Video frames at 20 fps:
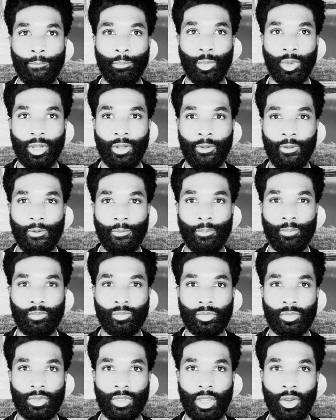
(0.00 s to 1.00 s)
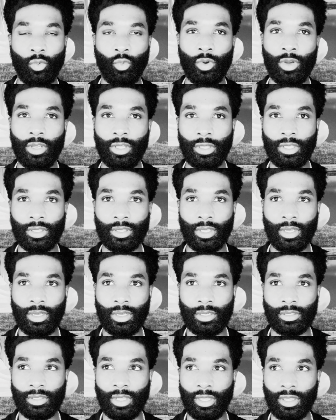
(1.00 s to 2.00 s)
but they read the
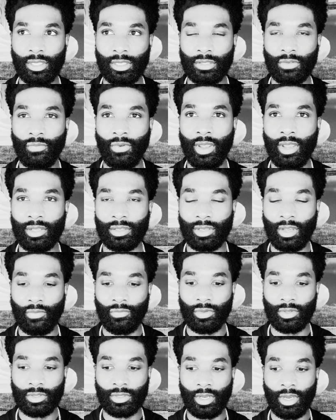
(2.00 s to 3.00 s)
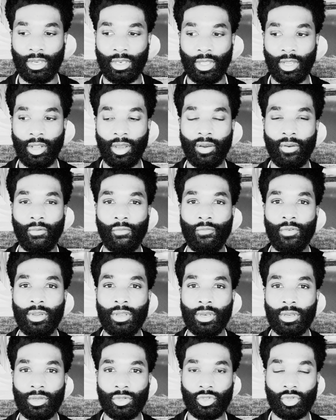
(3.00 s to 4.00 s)
things that these fans have to say and they kind of
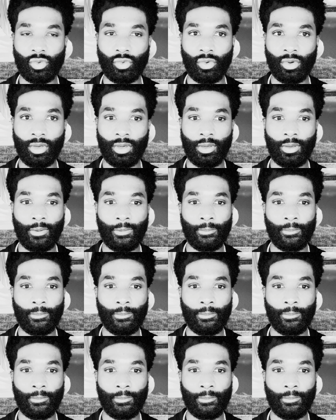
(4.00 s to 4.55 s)
feed into it.